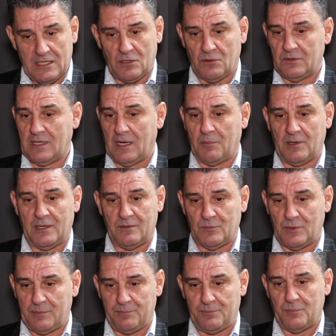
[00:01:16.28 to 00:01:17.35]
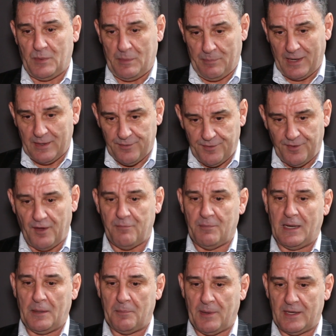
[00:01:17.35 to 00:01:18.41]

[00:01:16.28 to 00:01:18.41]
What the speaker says: Dion Dublin, we paid £5 million